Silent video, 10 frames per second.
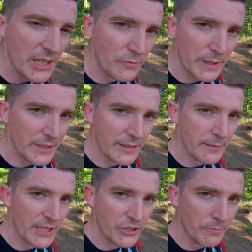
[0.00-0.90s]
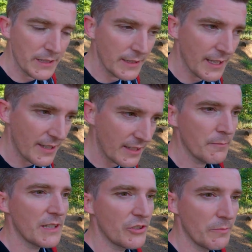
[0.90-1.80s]
no better than the Magic Mary. I think the
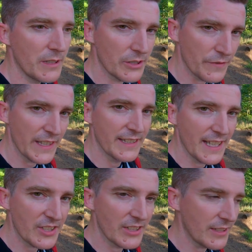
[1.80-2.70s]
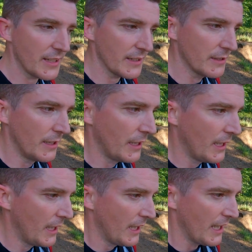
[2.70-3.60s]
Magic Mary is a fantastic tyre,
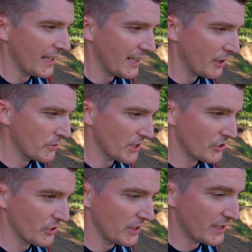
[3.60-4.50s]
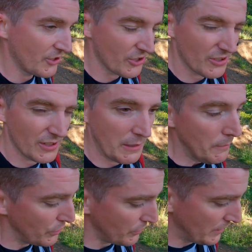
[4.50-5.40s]
and I was actually considering
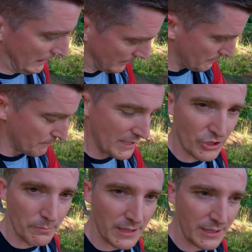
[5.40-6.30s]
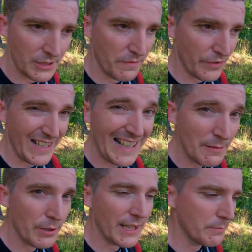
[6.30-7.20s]
putting Magic Marys in front and
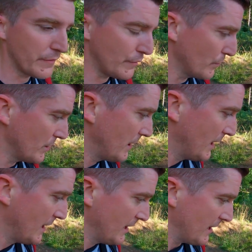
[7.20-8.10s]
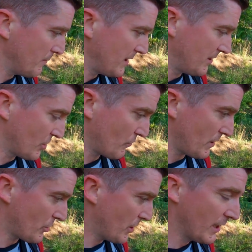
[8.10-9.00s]
back before I made the switch.